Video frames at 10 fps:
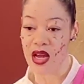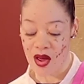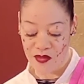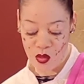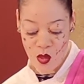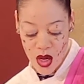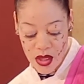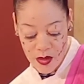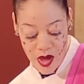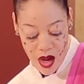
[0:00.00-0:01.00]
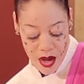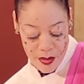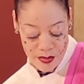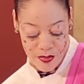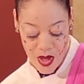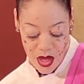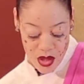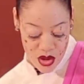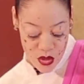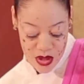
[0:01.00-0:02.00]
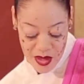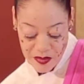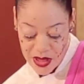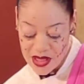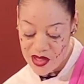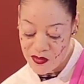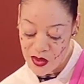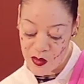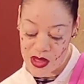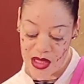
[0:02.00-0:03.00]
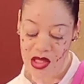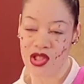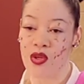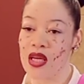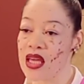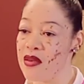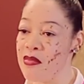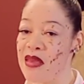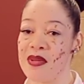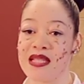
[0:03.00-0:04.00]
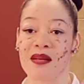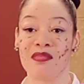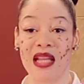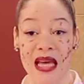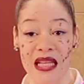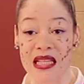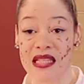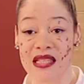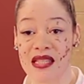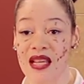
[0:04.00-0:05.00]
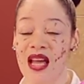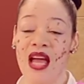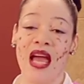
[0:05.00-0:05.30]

Now, if you want to do something different with this, you can get maybe some lettuce